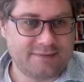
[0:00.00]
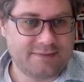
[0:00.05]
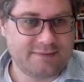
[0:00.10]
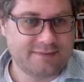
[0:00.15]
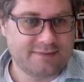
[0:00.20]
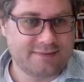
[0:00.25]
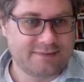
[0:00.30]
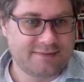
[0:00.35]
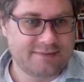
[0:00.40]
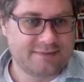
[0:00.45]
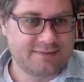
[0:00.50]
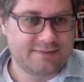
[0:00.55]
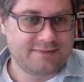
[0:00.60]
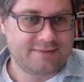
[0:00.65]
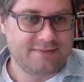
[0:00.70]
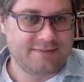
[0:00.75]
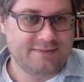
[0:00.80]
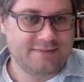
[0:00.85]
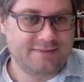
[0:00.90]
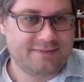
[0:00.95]

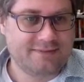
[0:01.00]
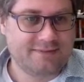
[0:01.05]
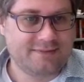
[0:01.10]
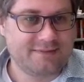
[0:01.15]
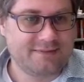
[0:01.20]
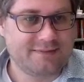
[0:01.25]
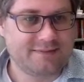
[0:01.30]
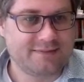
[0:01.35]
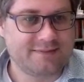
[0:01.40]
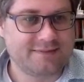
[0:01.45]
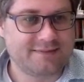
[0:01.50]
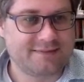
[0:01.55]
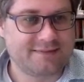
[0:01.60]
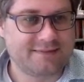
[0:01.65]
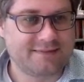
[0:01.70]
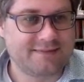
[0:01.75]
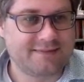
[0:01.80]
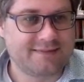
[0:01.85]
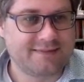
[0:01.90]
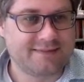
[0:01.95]

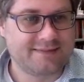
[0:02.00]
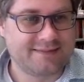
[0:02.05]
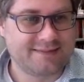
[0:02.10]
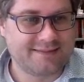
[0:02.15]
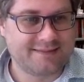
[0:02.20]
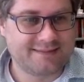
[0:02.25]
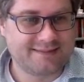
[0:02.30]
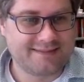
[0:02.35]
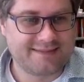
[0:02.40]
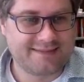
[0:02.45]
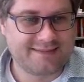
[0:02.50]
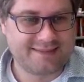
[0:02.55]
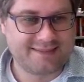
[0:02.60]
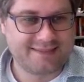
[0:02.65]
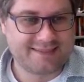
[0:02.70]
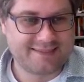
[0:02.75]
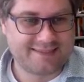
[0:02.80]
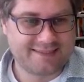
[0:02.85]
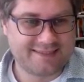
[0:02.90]
This person isn't speaking.